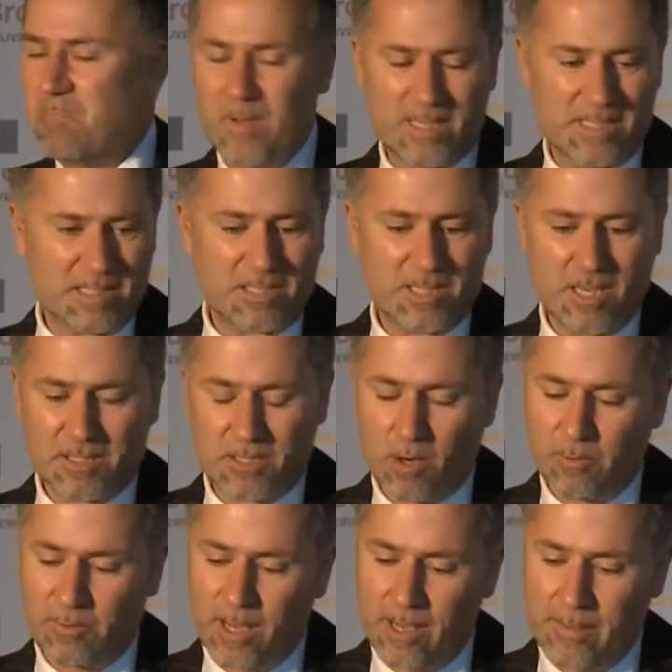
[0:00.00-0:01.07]
start
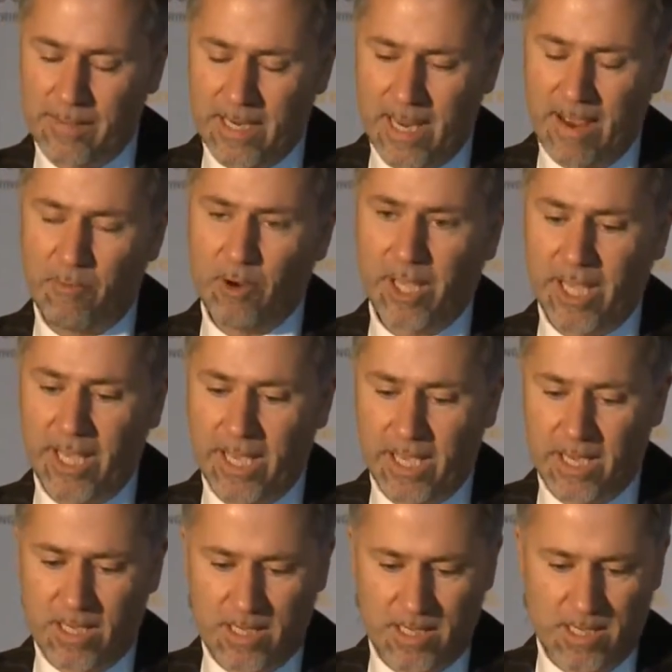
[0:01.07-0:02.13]
off, every
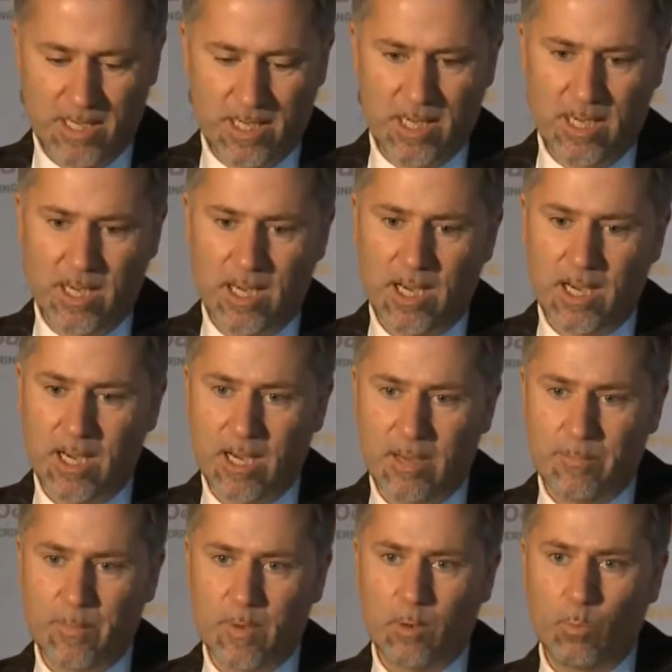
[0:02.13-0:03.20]
year
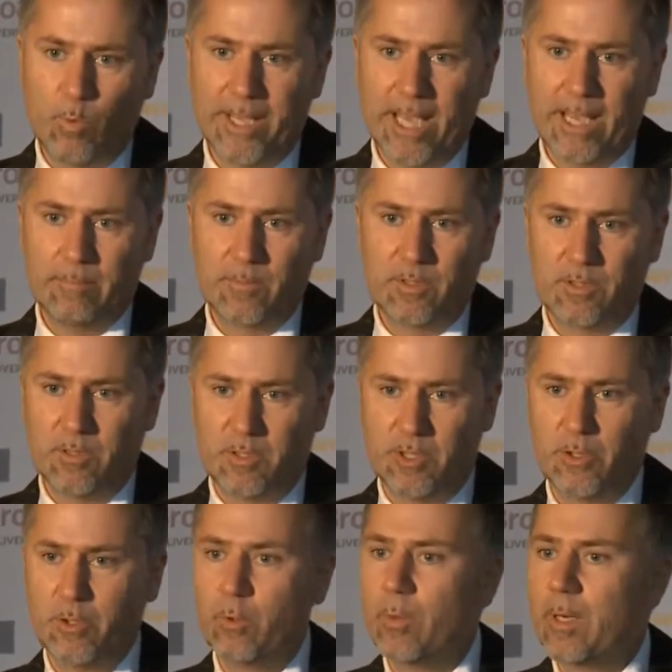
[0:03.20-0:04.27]
we aim
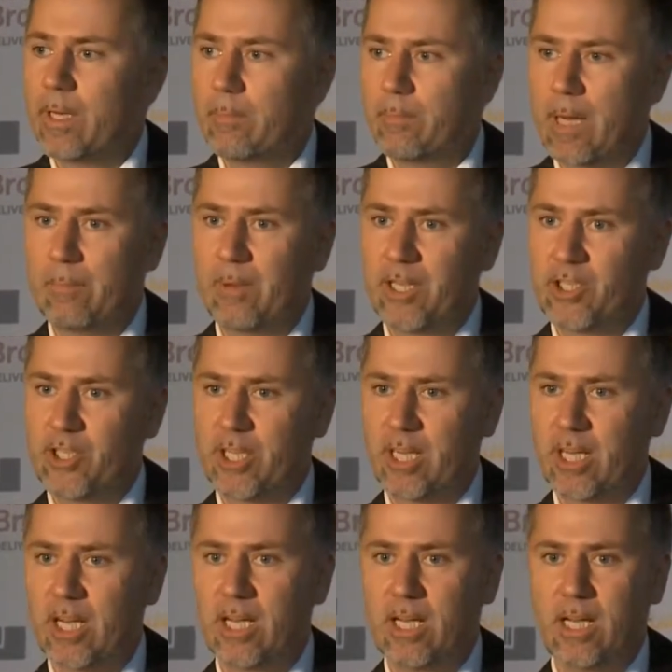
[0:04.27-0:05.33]
to publish
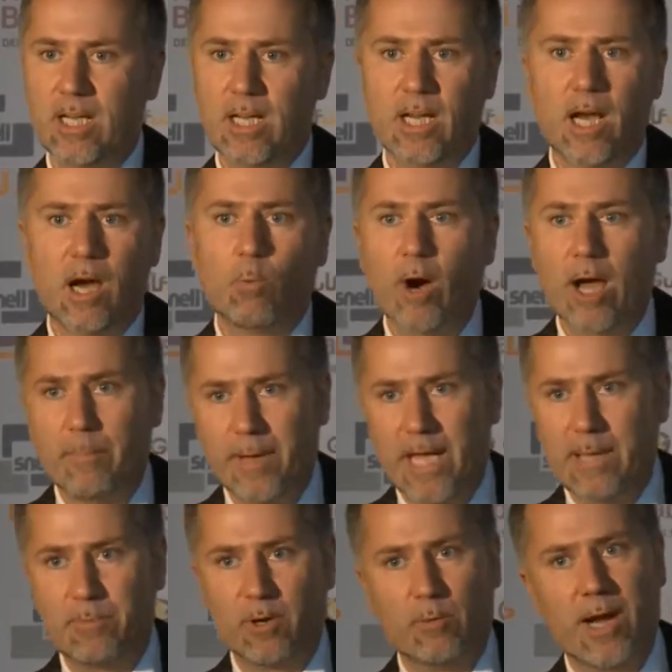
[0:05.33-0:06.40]
a white
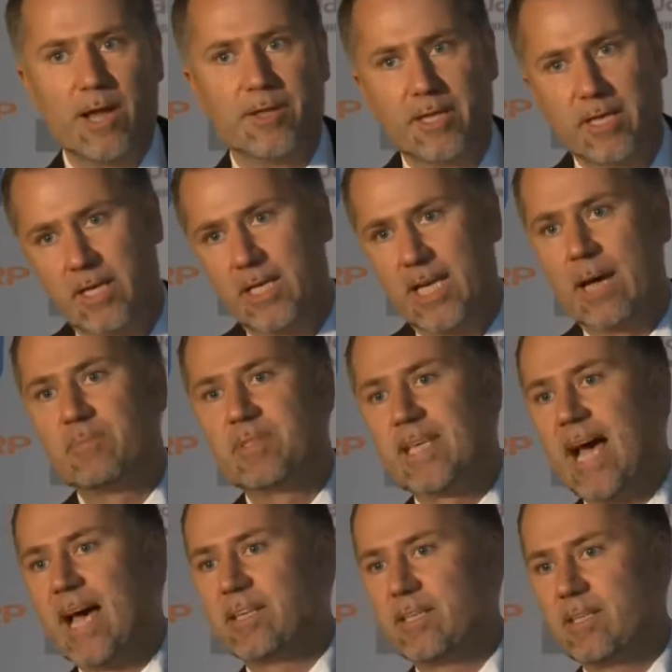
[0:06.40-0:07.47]
paper around the
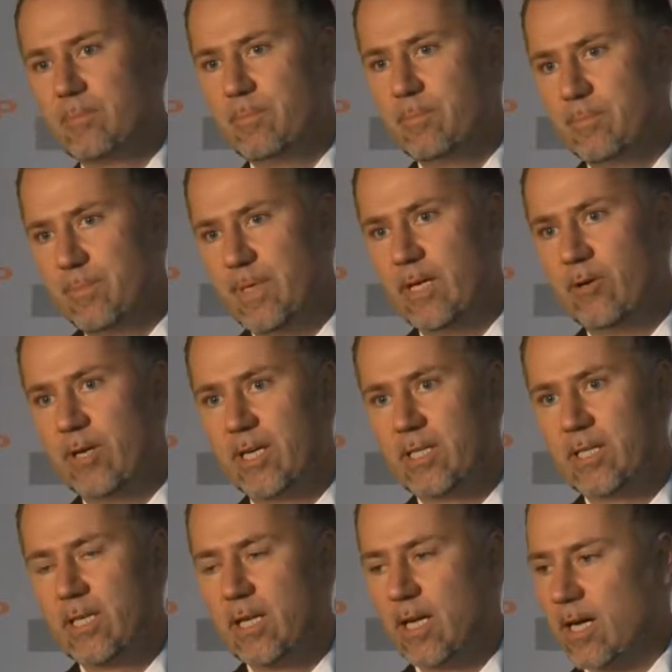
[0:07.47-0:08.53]
CabSat period.
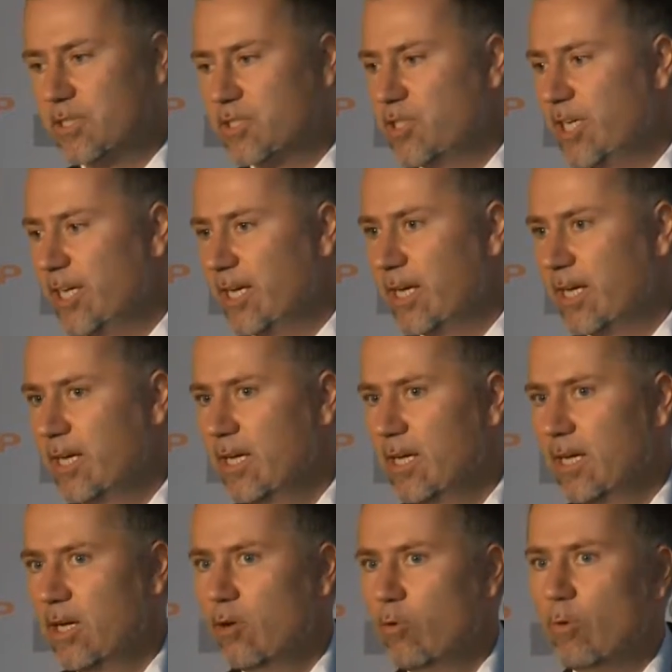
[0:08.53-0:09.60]
Last year
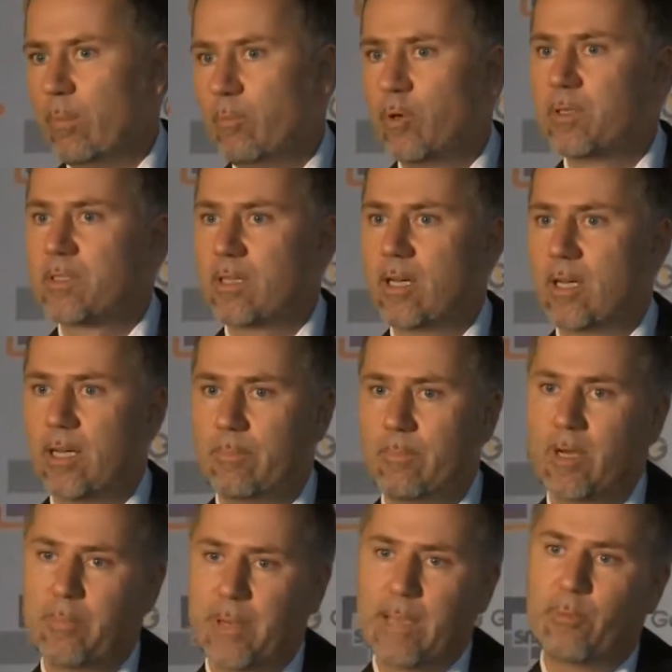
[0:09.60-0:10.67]
we put
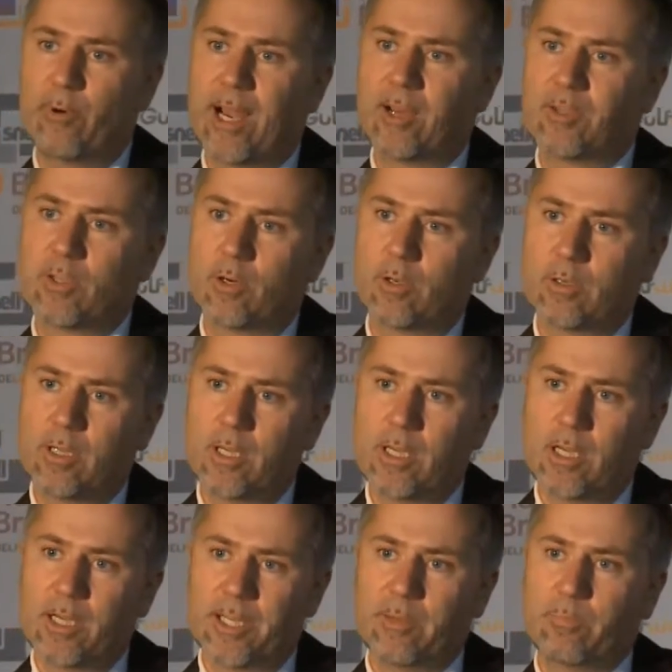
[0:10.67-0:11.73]
a paper out on
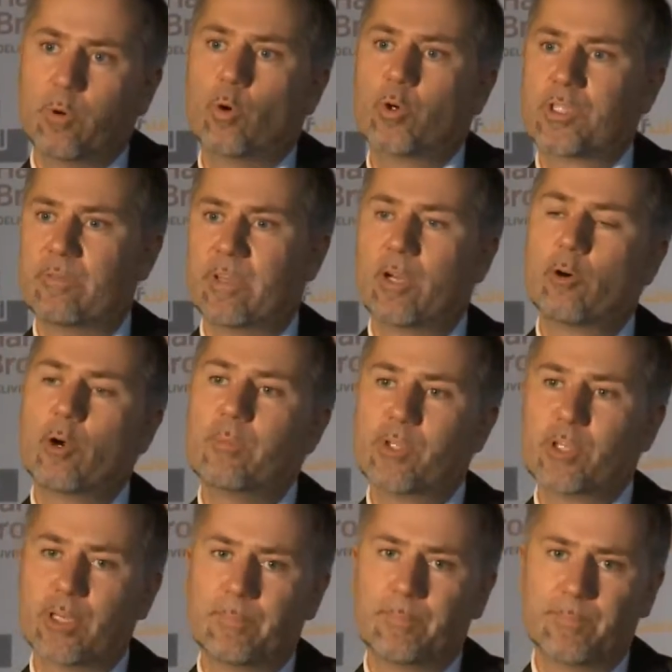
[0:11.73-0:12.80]
the importance of
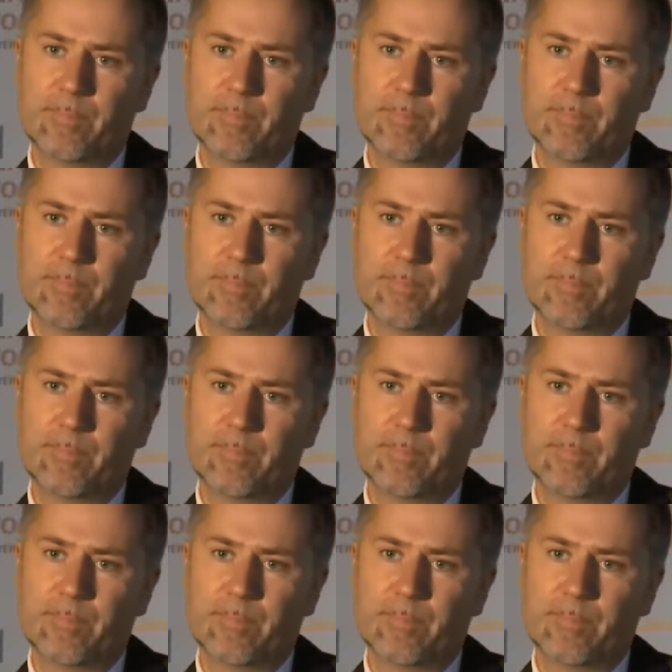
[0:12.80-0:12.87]
encryption